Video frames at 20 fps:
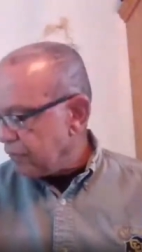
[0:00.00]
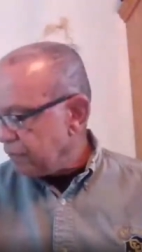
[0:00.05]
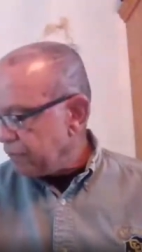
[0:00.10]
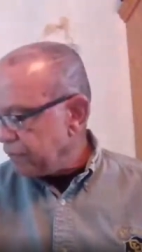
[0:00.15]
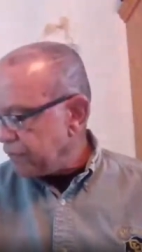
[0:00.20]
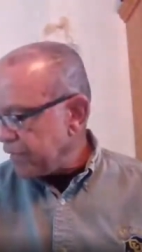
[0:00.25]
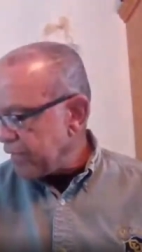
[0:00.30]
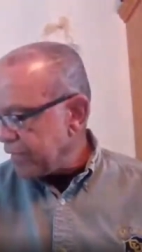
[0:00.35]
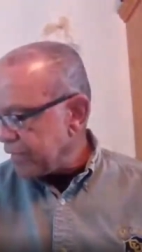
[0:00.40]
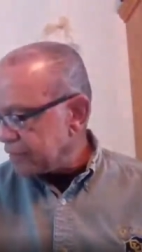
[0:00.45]

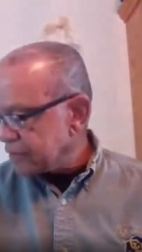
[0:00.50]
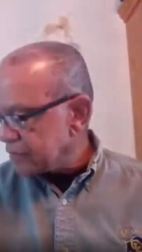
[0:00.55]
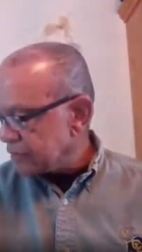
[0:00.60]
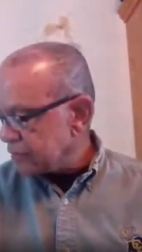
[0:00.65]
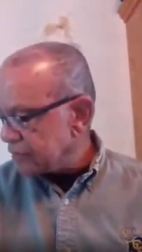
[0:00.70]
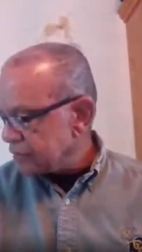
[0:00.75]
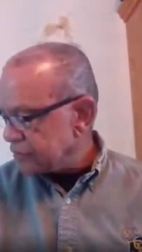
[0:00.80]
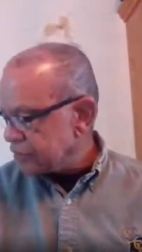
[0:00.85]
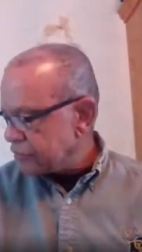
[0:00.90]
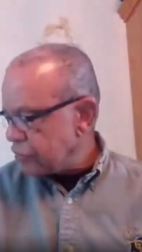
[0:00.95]
Vets,
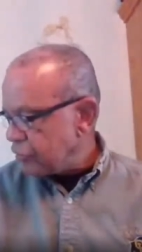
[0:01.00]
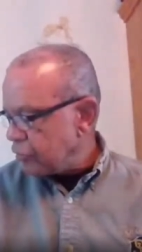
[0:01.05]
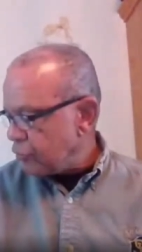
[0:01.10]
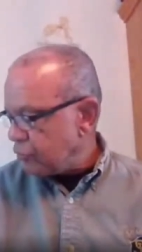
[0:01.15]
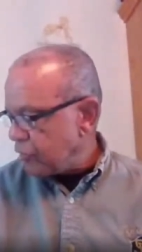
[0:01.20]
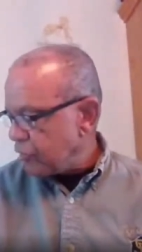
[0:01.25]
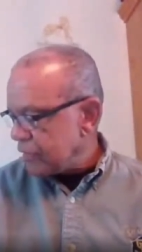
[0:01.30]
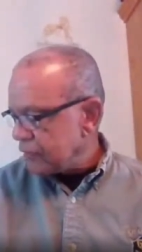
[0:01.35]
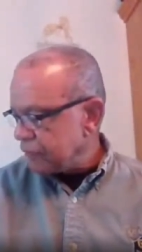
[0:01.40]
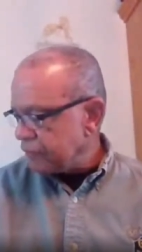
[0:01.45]
still
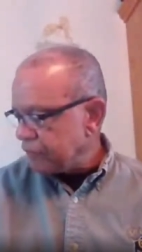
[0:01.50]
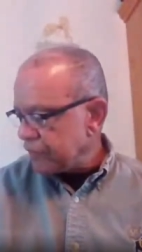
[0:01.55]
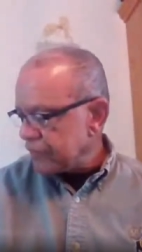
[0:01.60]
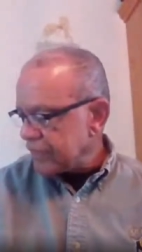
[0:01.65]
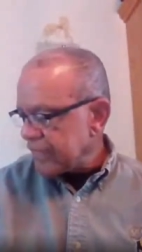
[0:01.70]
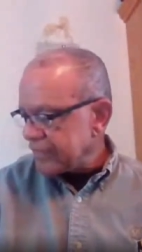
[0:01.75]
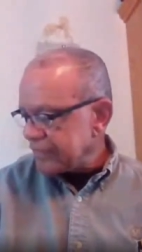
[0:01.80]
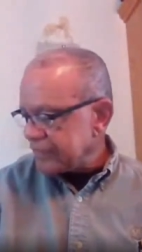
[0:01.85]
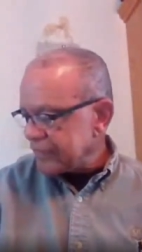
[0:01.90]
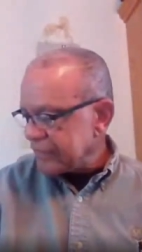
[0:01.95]
waiting for
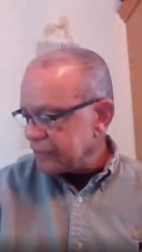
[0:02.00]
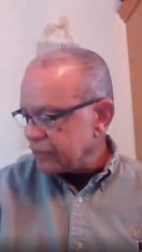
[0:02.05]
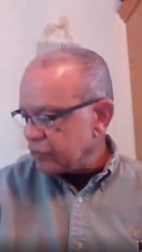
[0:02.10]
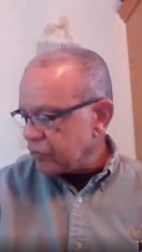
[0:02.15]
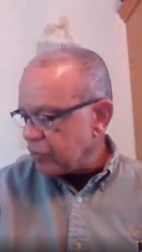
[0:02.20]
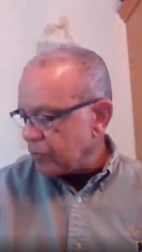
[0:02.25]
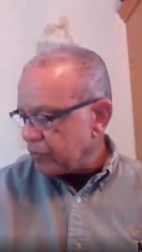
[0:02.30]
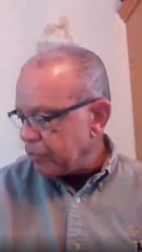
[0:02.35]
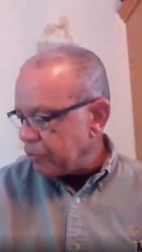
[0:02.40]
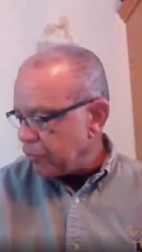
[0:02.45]
that
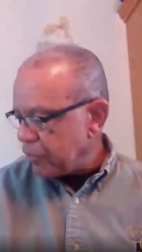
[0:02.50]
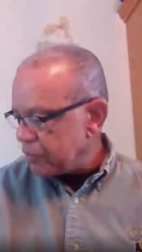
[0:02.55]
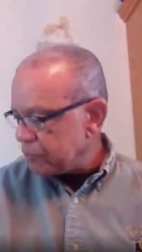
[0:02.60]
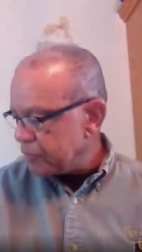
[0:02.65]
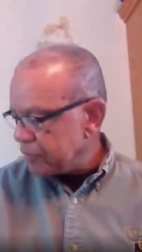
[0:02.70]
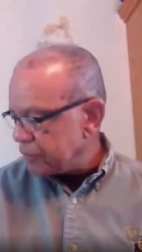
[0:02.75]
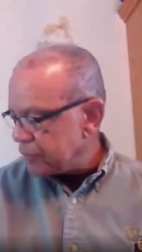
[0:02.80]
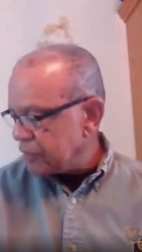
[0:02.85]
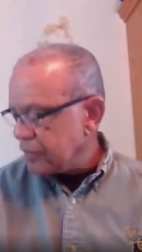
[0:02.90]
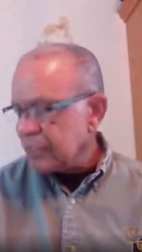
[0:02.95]
dental
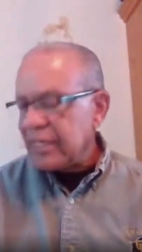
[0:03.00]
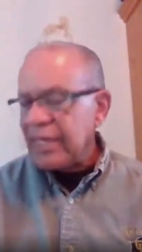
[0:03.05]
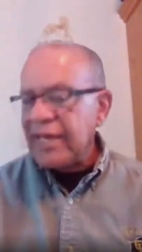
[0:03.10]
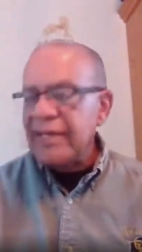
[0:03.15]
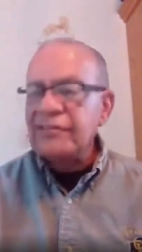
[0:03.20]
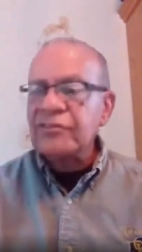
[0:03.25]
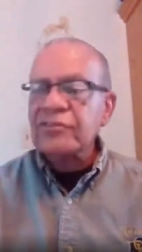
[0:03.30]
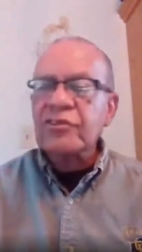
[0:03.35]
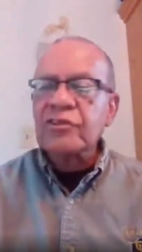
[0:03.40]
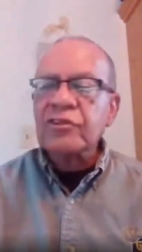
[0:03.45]
appointment
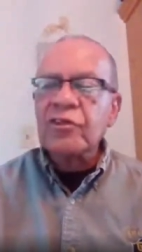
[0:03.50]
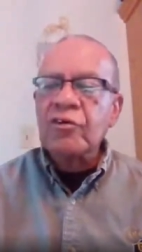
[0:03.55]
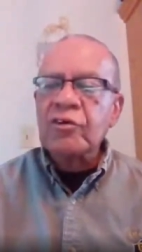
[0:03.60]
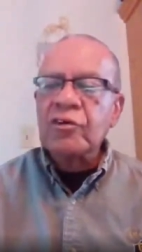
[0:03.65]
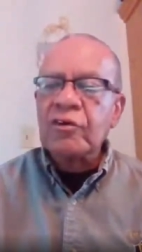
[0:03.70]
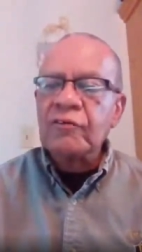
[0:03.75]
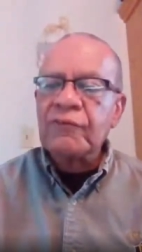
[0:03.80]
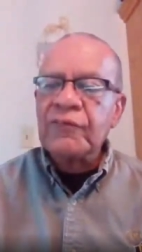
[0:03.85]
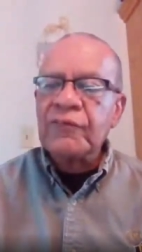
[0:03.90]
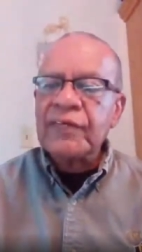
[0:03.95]
at your
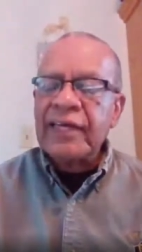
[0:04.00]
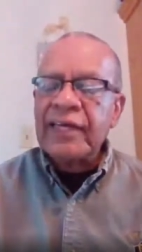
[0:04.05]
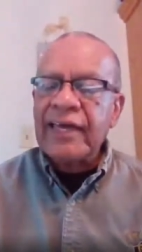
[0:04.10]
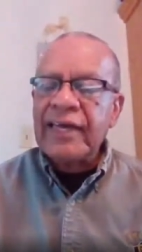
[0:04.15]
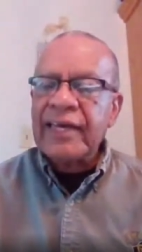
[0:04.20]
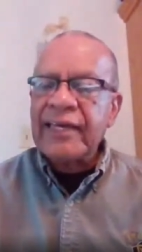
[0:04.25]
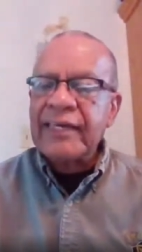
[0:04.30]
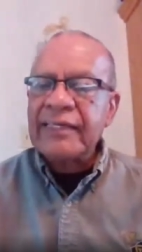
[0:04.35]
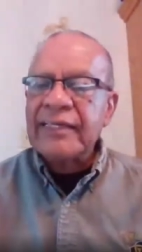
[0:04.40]
local VA?